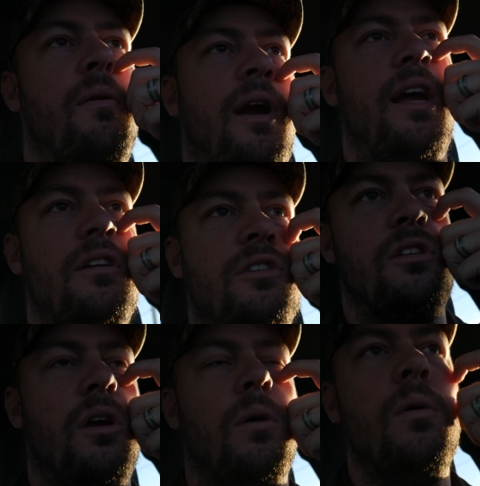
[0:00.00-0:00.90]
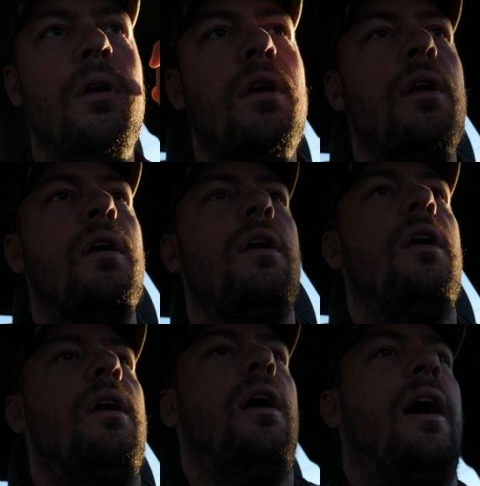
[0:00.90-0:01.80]
ranch. So
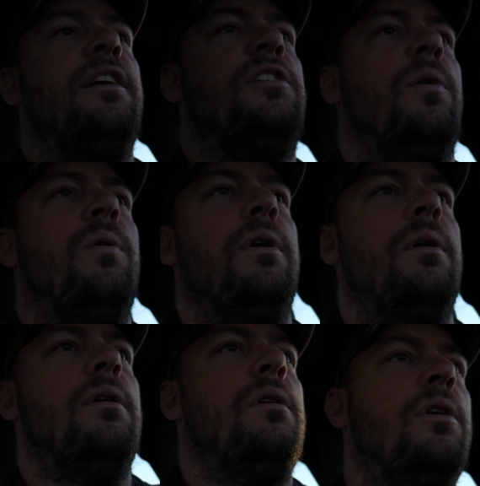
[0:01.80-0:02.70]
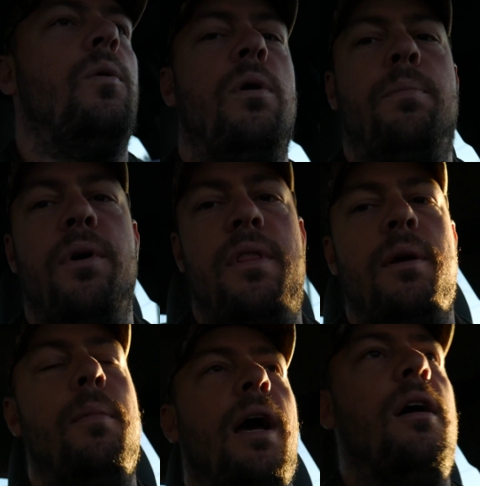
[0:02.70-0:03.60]
I just don't want to put
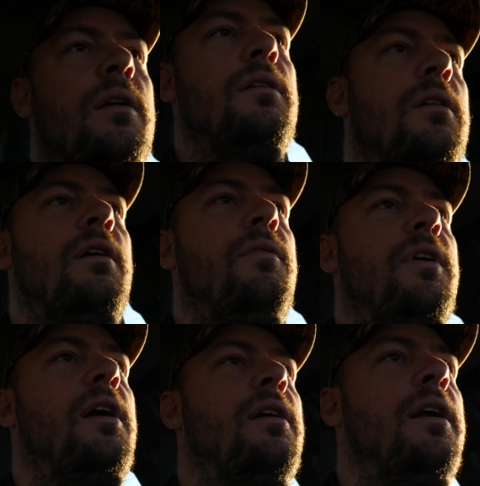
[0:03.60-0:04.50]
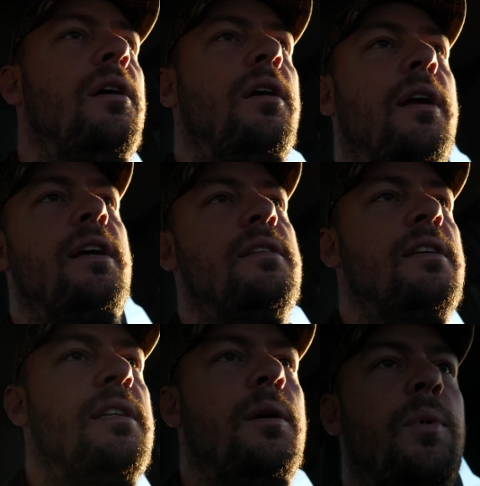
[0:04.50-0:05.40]
them out of their deer in case I
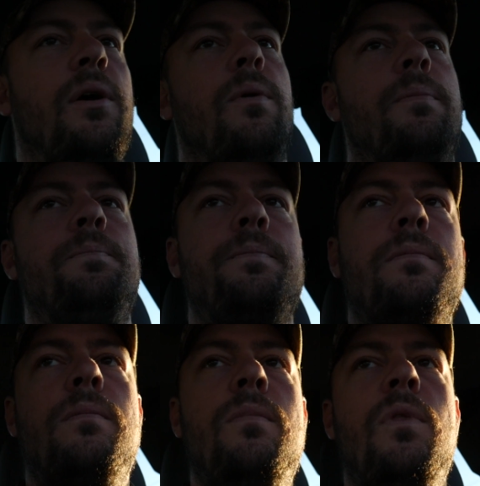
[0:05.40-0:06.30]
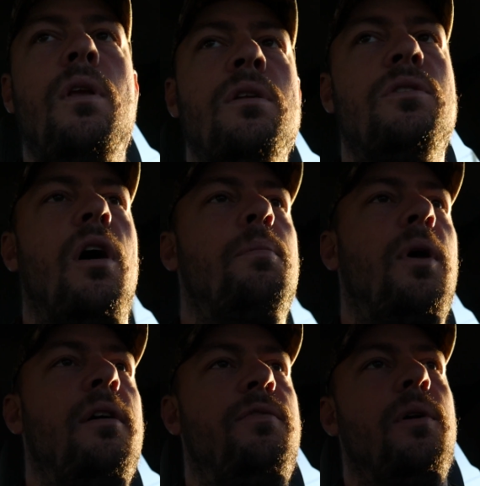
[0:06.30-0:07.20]
see a big one. So I'll
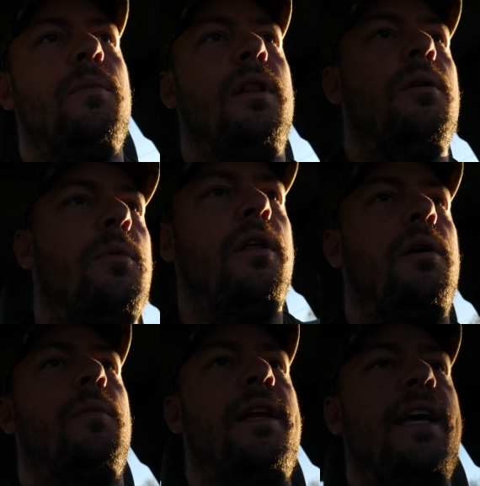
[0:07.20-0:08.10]
probably film my little brother and my